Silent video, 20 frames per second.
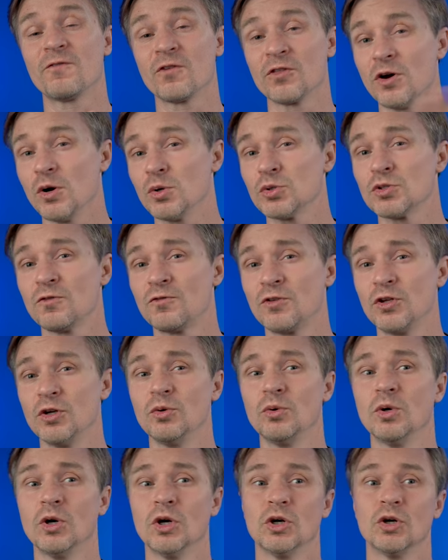for those of
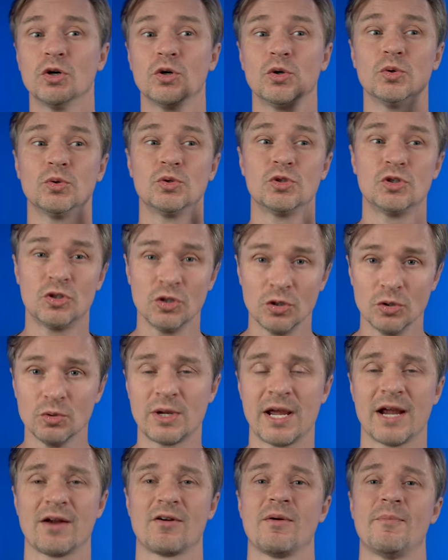you who do
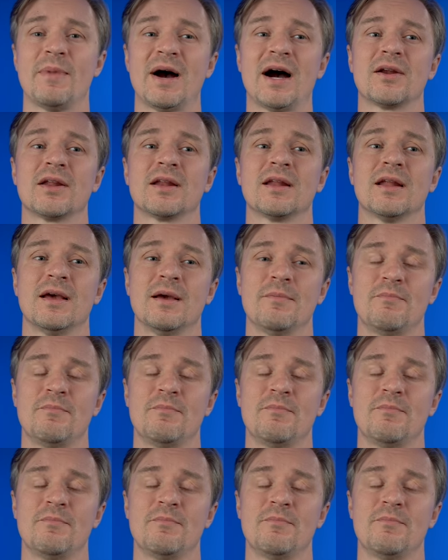care about it,